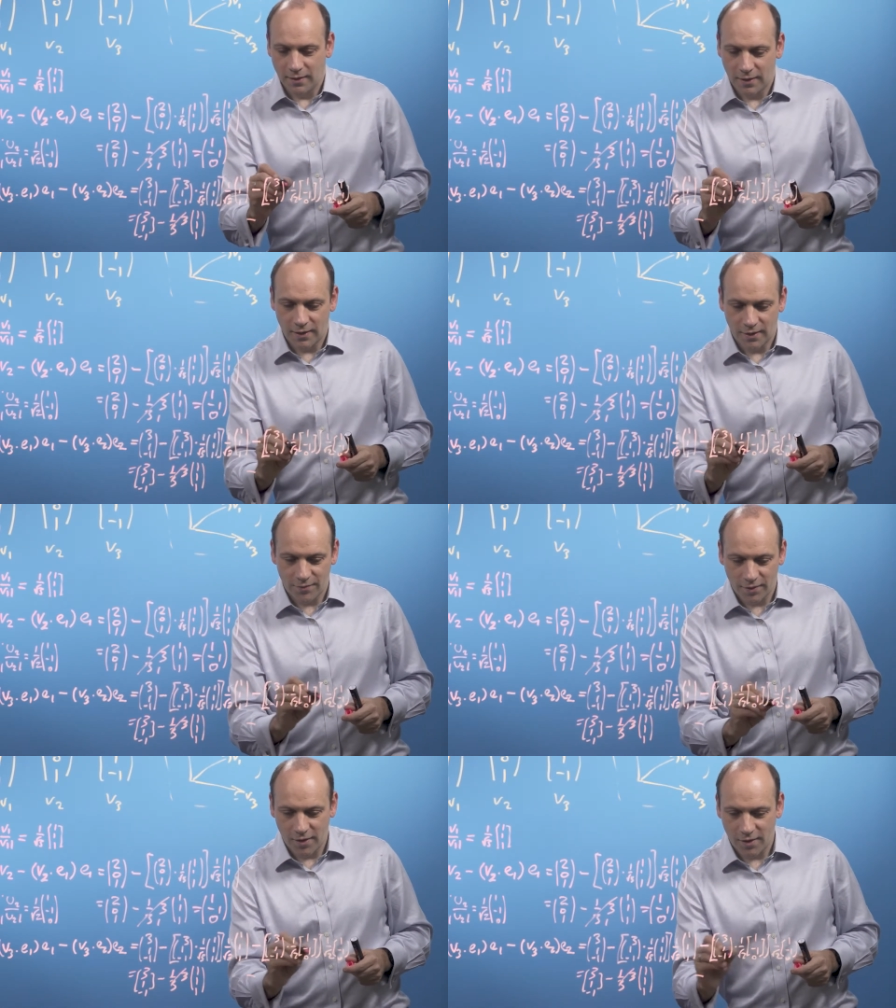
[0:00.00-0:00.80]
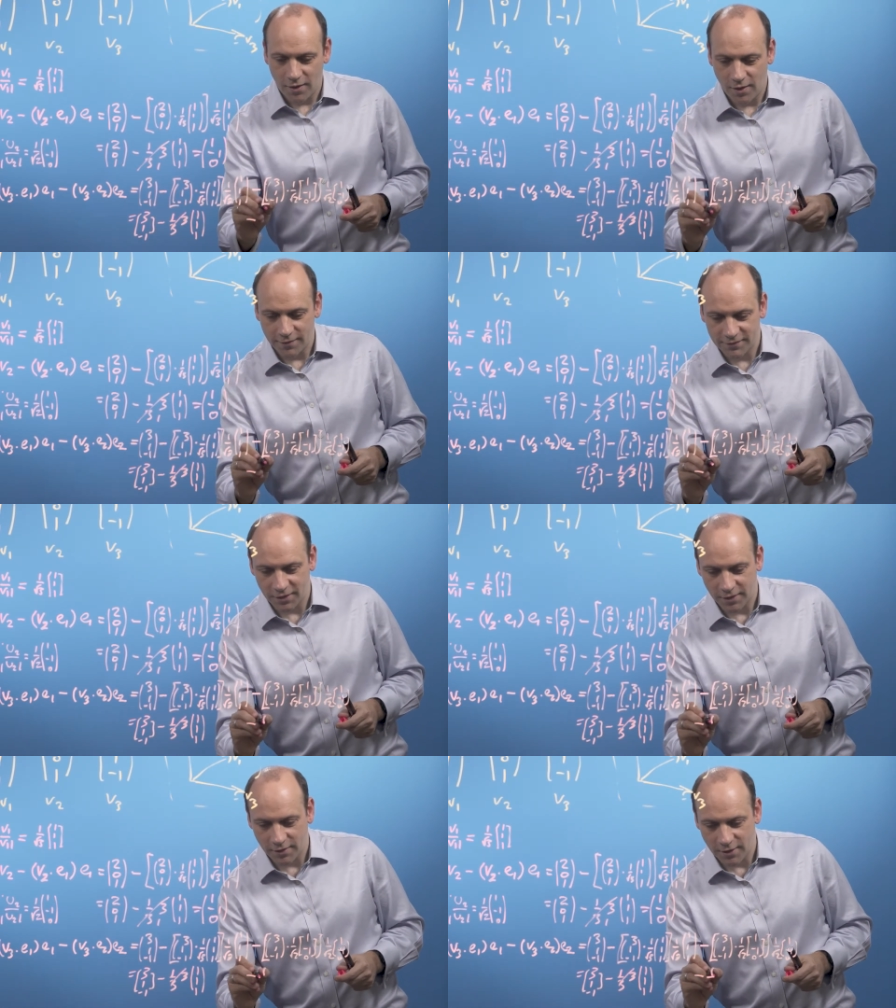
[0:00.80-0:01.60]
the halves are
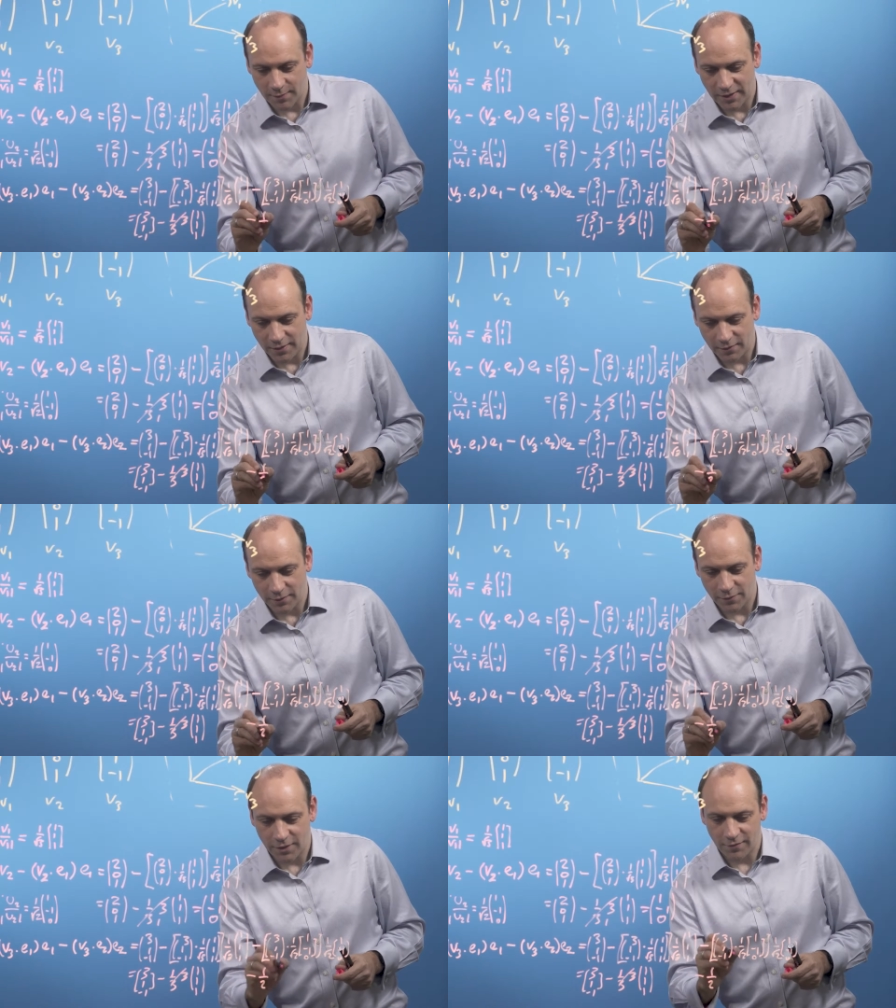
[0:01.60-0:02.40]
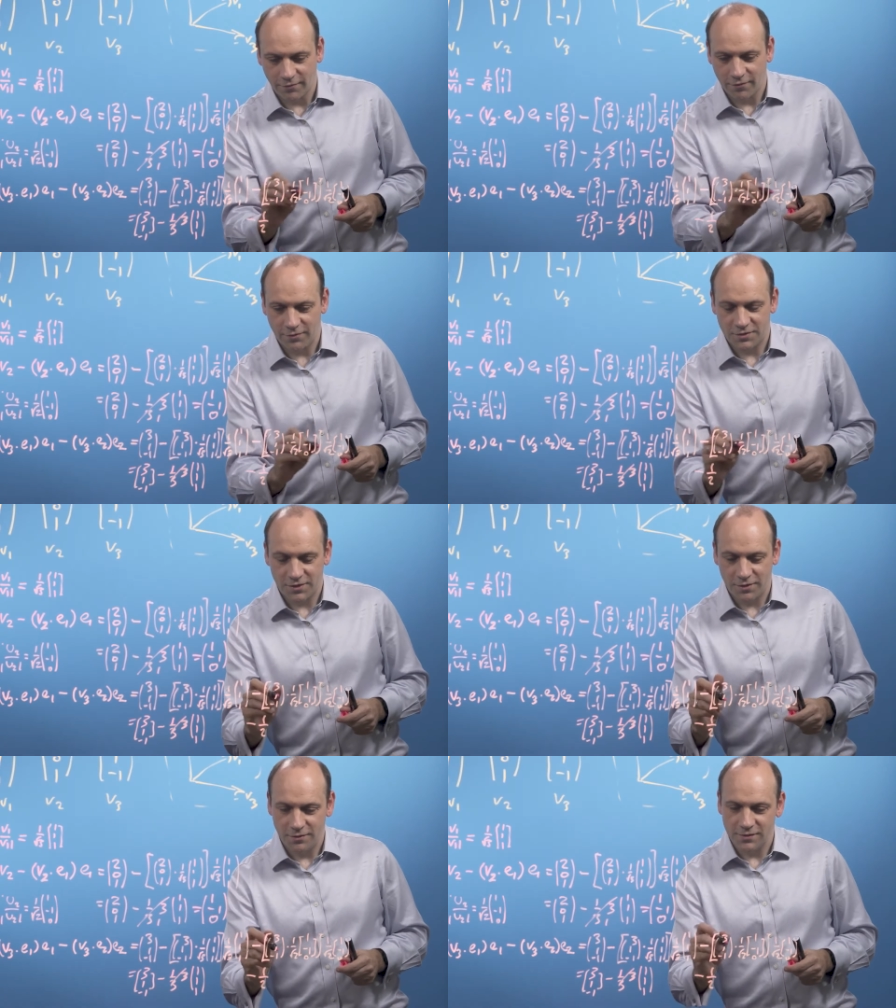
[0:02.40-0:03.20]
going to come out, the 1 over root
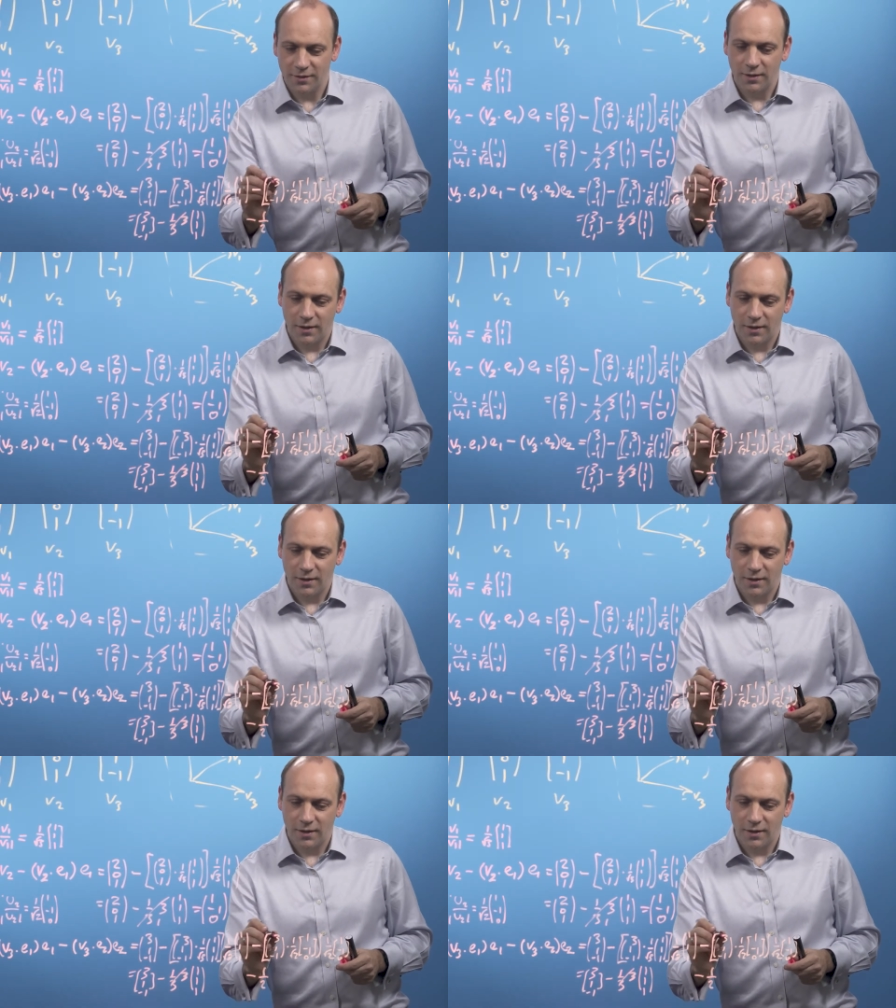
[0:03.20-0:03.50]
2s,